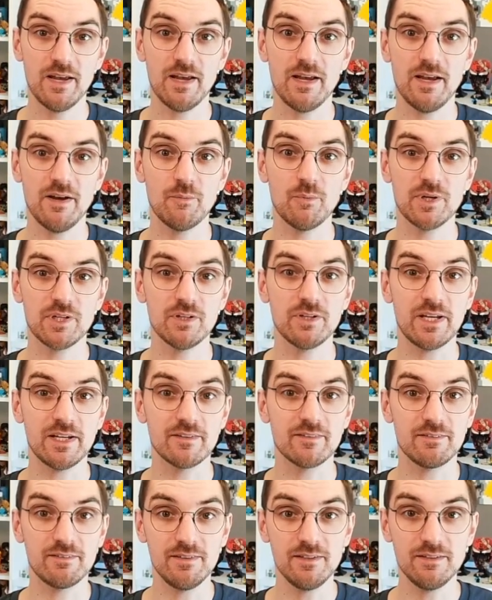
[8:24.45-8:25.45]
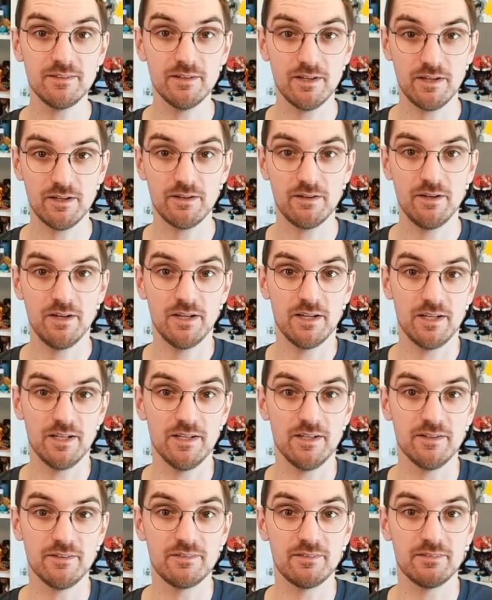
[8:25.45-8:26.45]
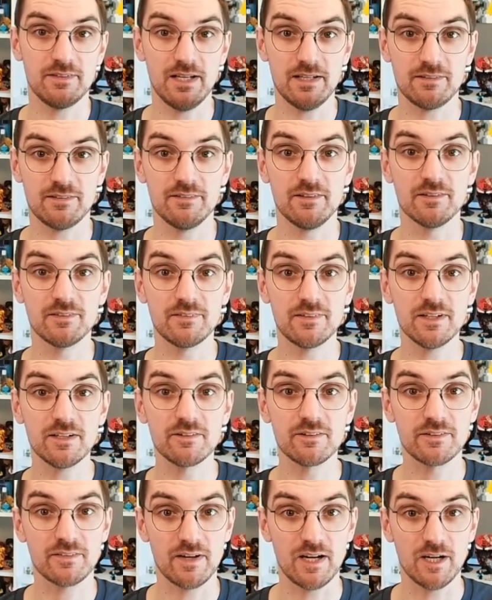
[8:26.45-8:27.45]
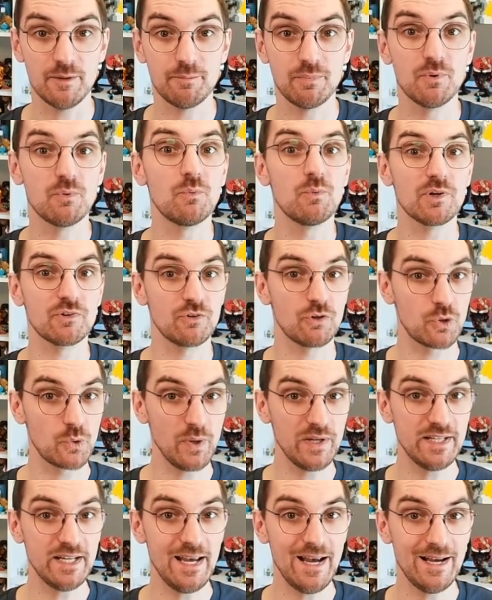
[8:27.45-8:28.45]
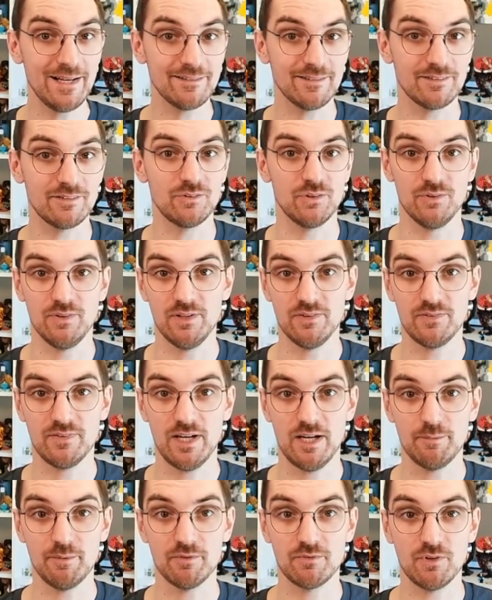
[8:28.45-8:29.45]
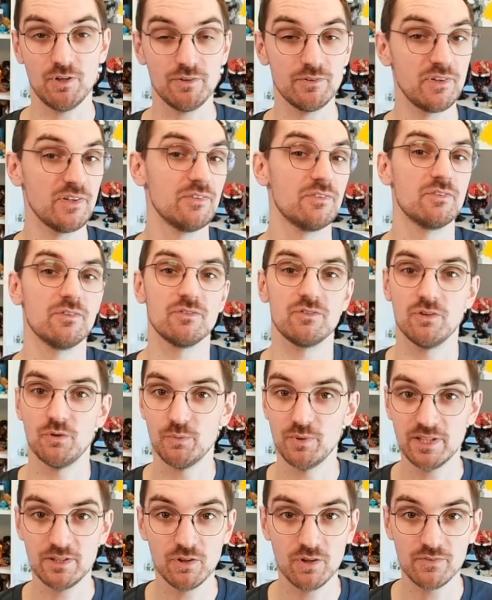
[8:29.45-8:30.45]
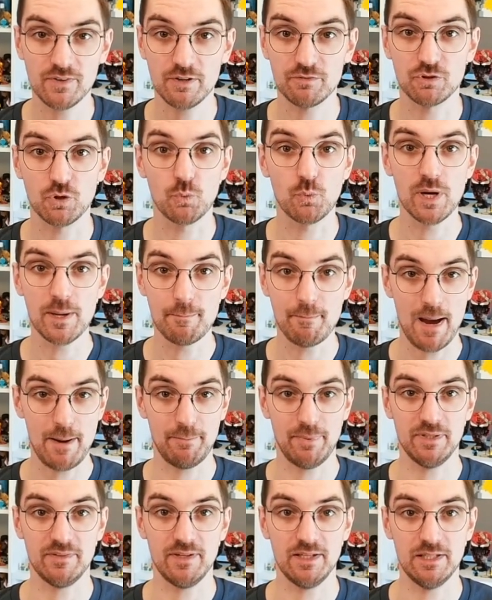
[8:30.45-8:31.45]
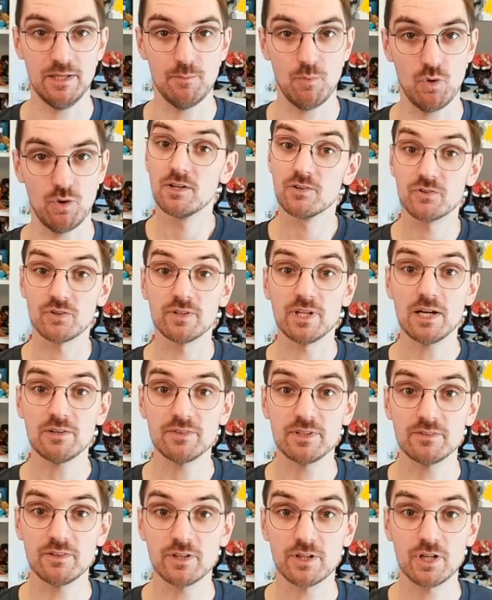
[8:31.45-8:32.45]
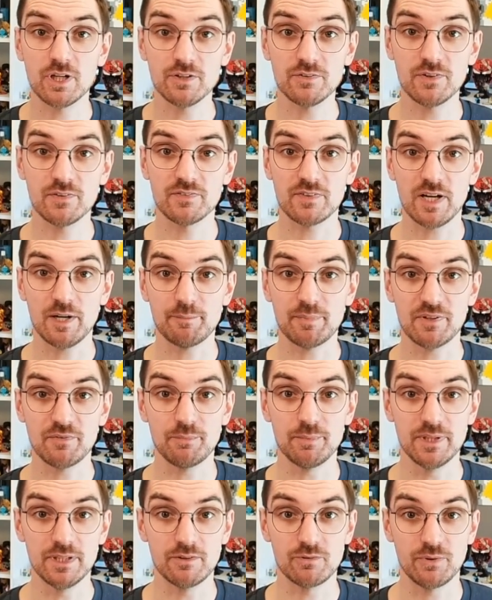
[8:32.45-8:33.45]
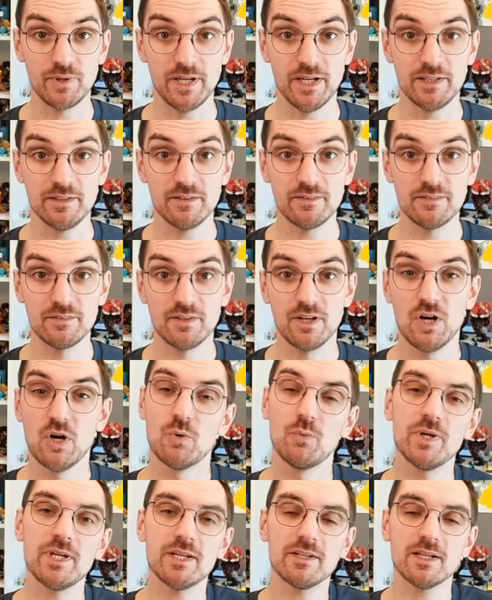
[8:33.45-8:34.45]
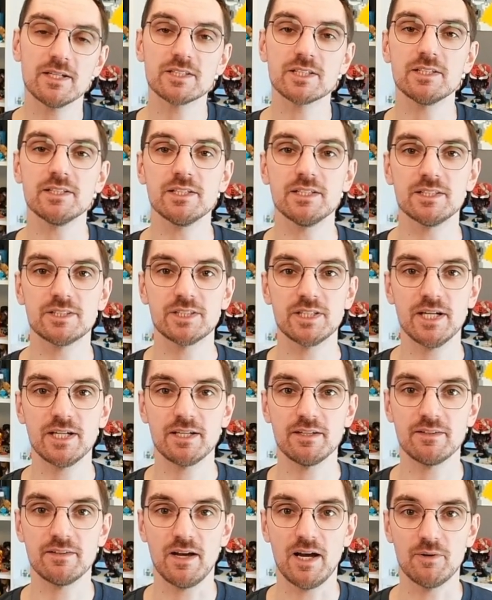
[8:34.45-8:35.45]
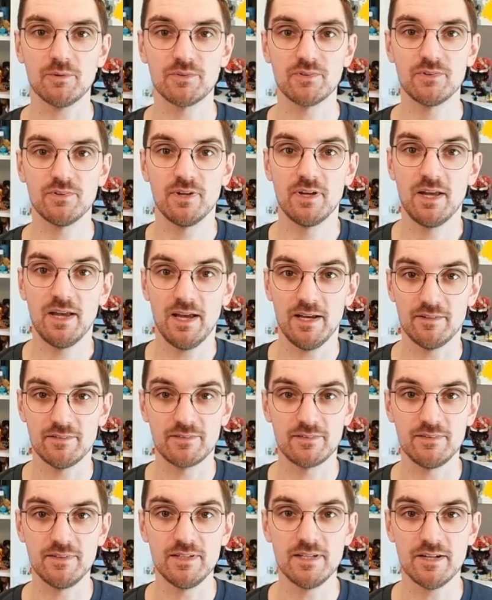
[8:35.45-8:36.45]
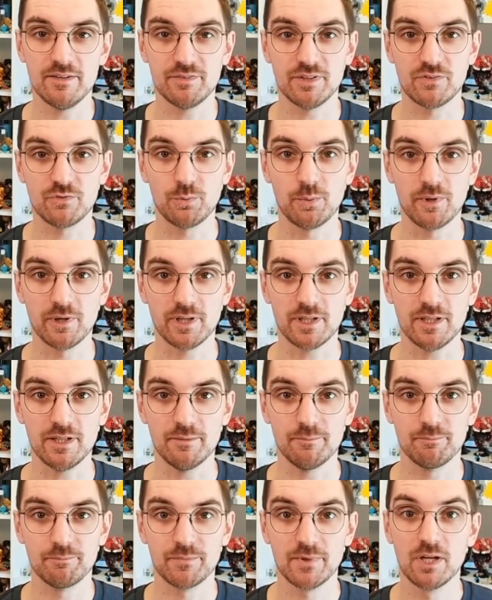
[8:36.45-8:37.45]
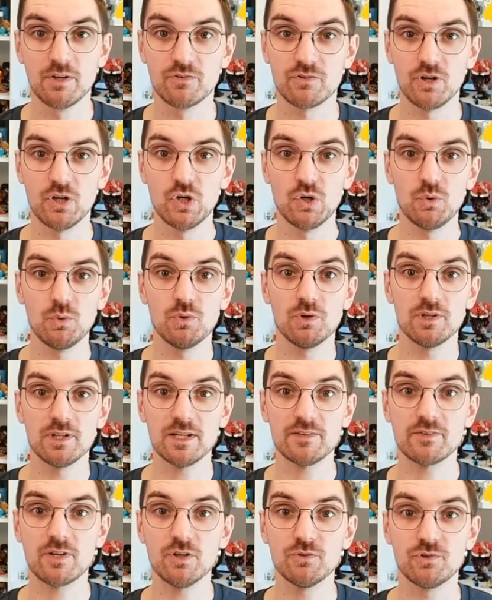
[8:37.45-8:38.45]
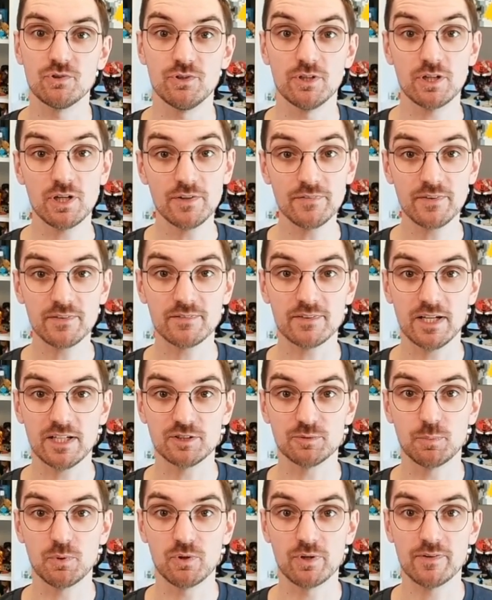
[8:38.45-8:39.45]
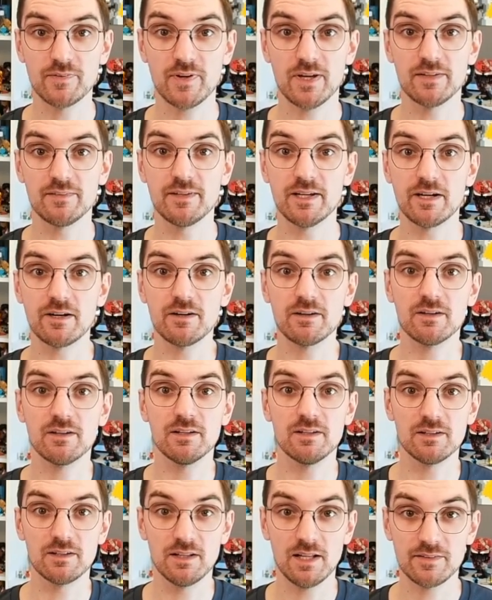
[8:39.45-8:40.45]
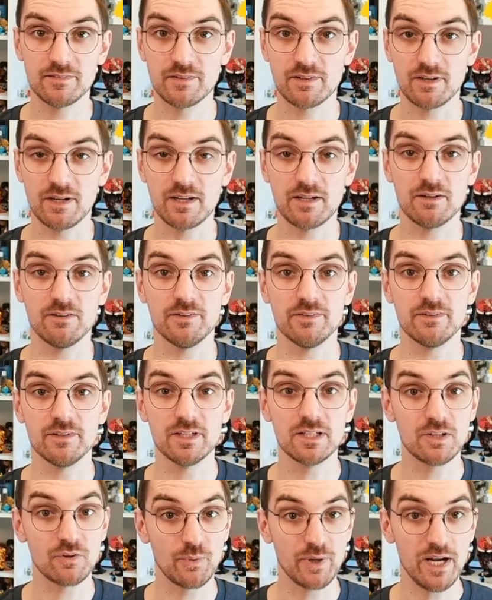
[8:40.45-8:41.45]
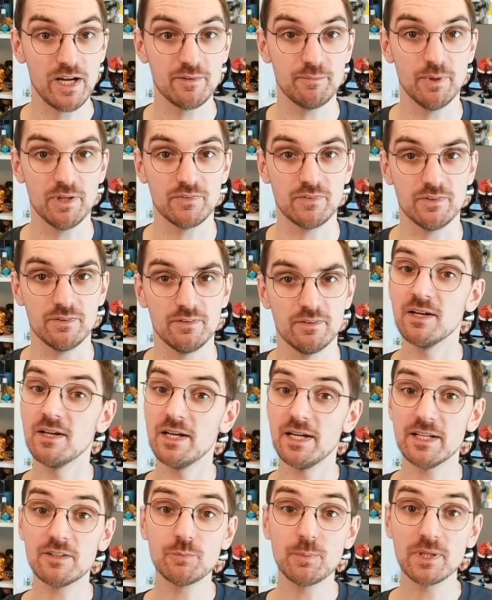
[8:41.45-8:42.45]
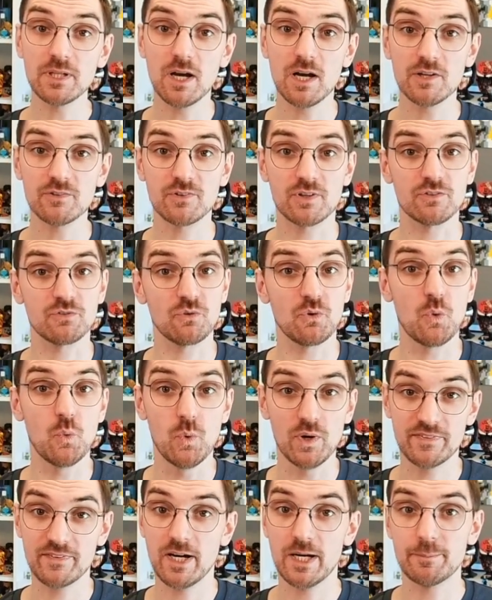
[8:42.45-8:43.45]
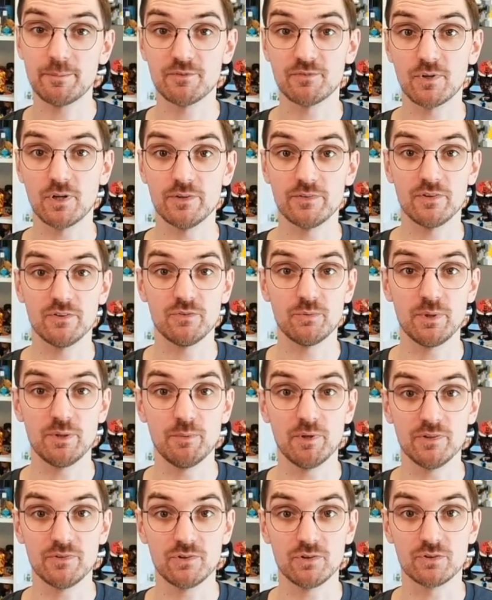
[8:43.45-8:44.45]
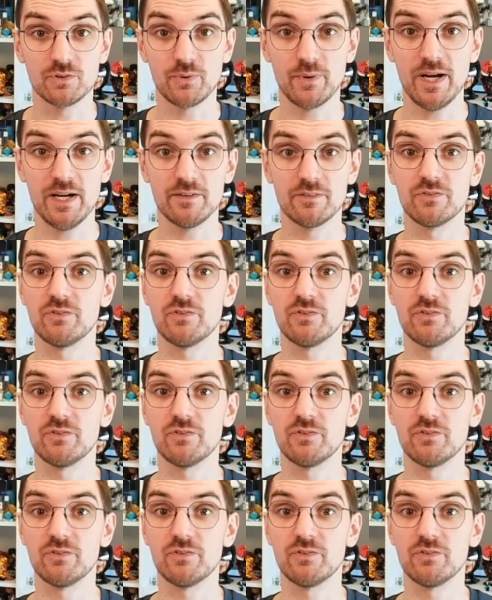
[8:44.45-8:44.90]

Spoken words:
And what you can see there is that the sticker type was already added to this type of content. So we don't have to remap it anymore. So now that our content type has been created, we can actually check it out and see if it's working. So let's go to the content dashboard, and there let's click on the create button. It will ask us what type of content we want to create.